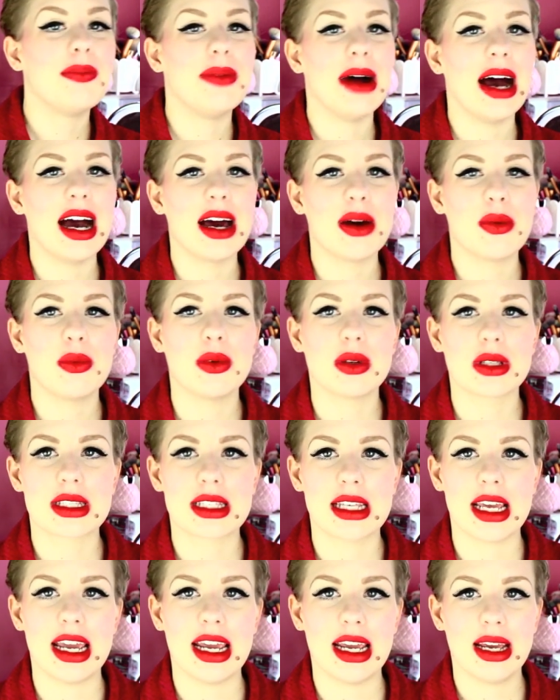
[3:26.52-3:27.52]
But we'll
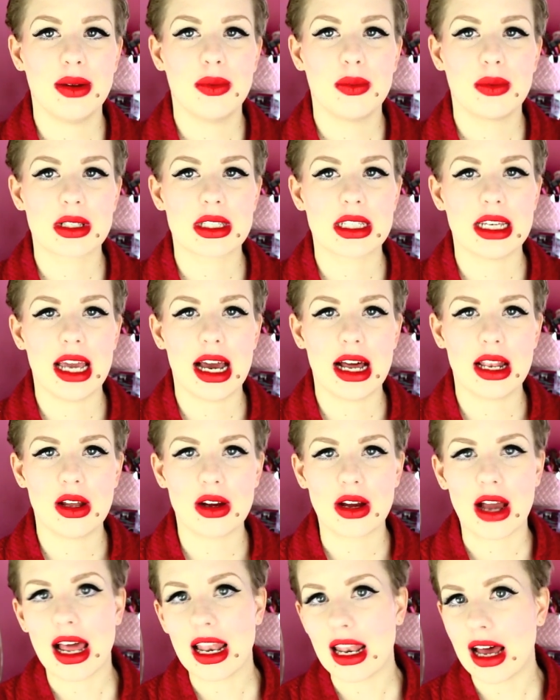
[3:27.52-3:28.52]
see how
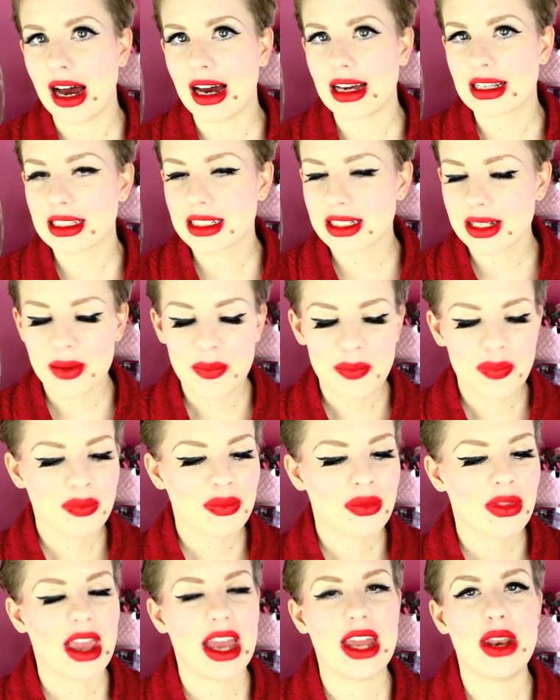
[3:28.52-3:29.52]
long I last.
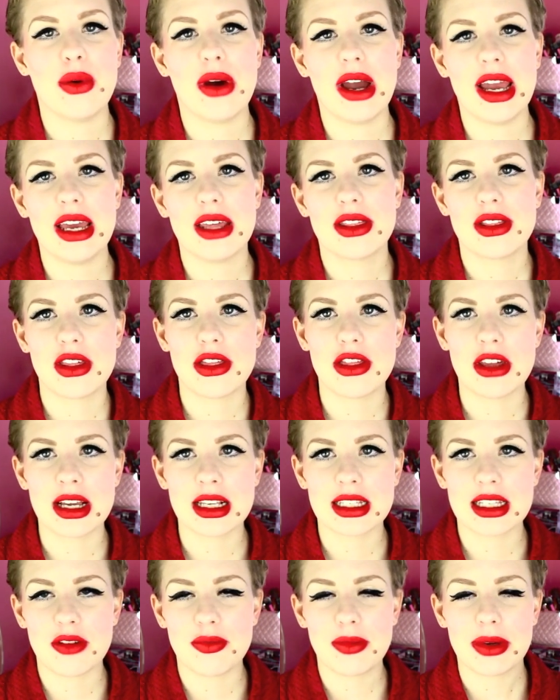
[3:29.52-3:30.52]
Anyway, the
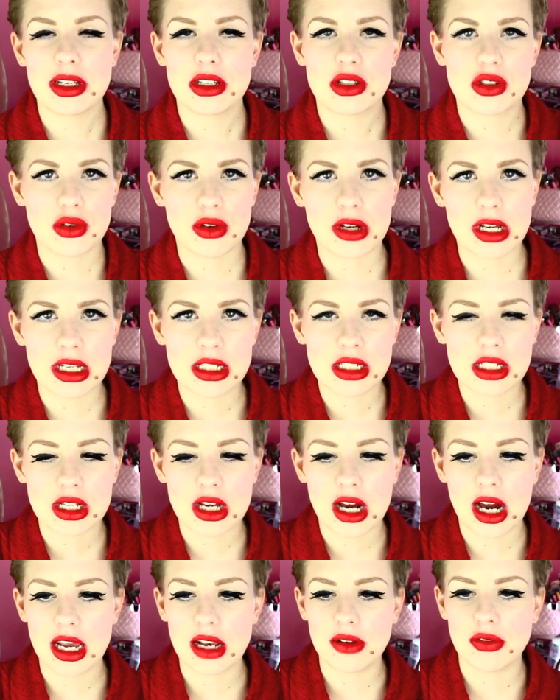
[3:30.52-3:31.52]
things I've been doing to
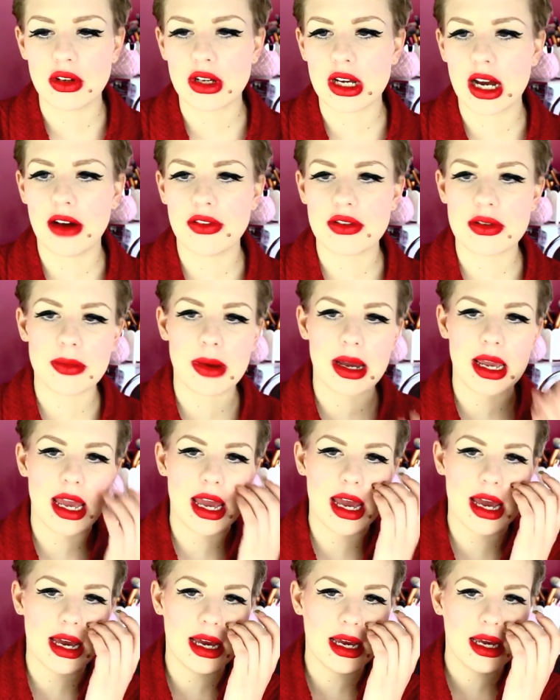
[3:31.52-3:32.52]
kind of look after my
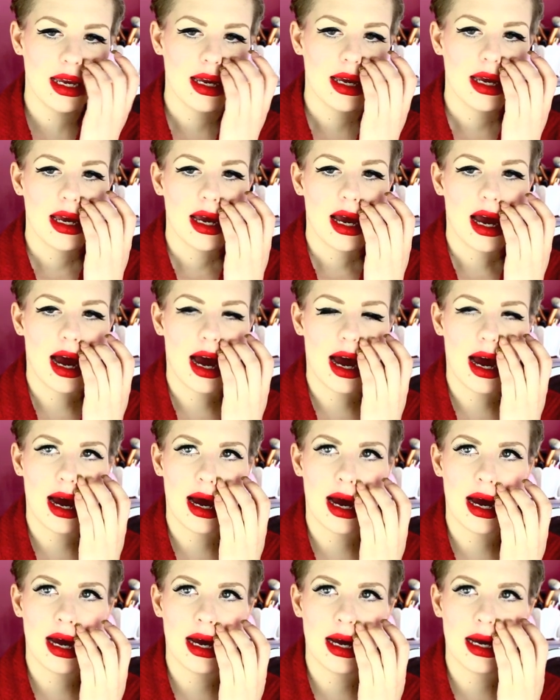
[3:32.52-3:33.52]
hair,
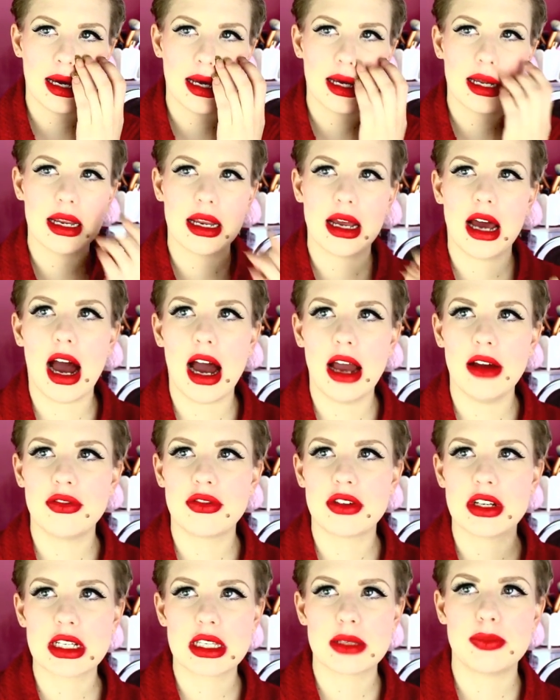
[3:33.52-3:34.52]

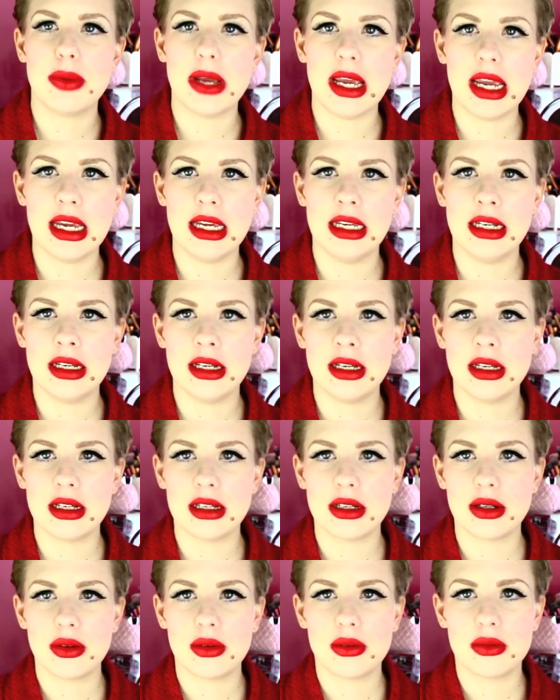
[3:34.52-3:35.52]
I've just been
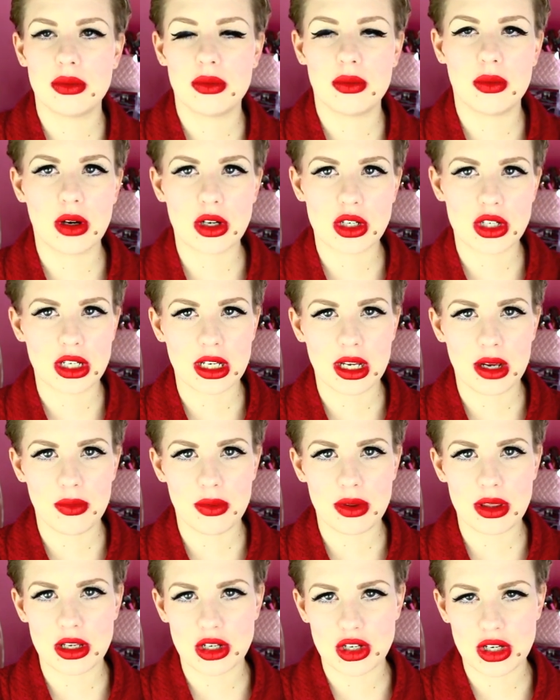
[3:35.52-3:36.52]
washing
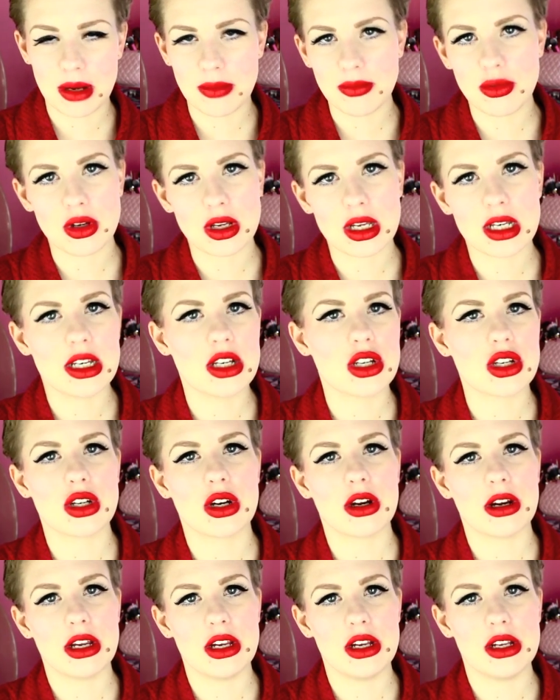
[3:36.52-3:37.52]
it with the shampoo and
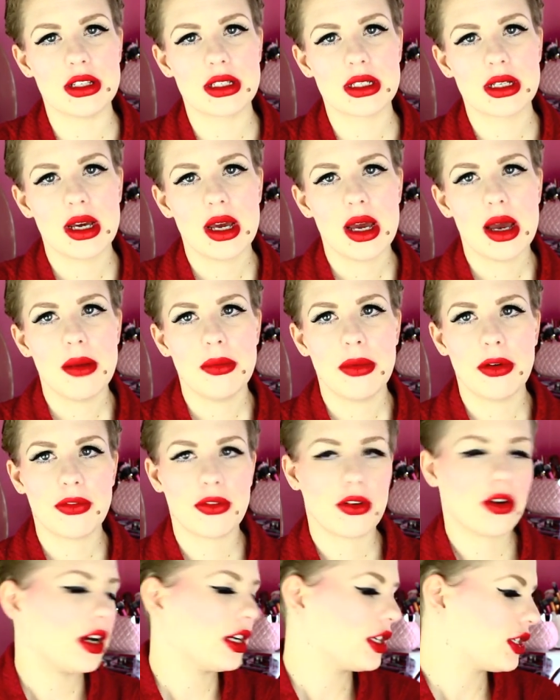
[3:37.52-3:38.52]
conditioner I used
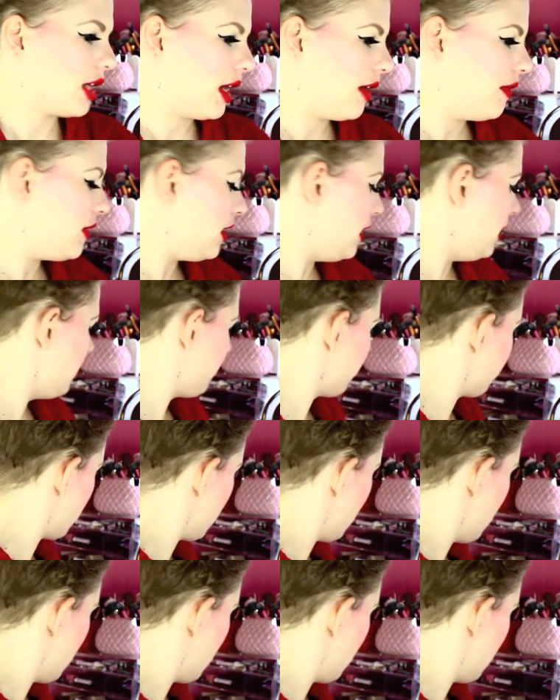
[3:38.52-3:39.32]
before I shaved it.